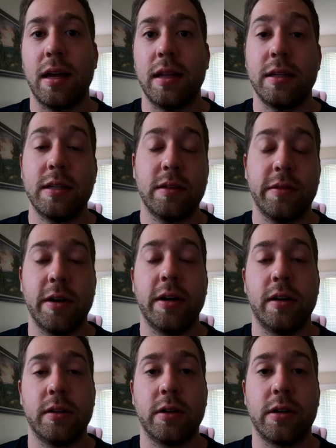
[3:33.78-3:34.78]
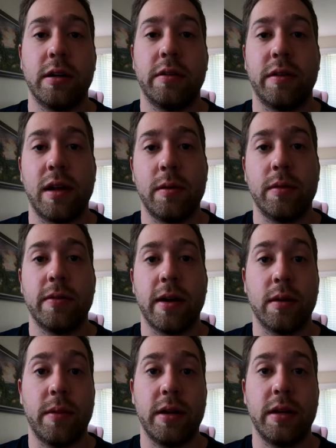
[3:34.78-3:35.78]
this is a very good alternative, and I would
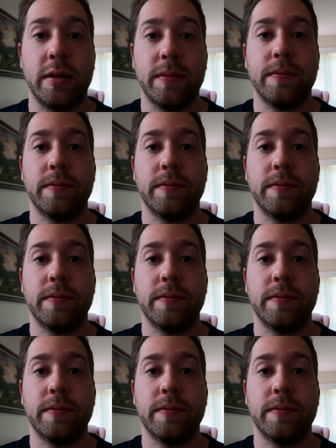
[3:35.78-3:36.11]
recommend it.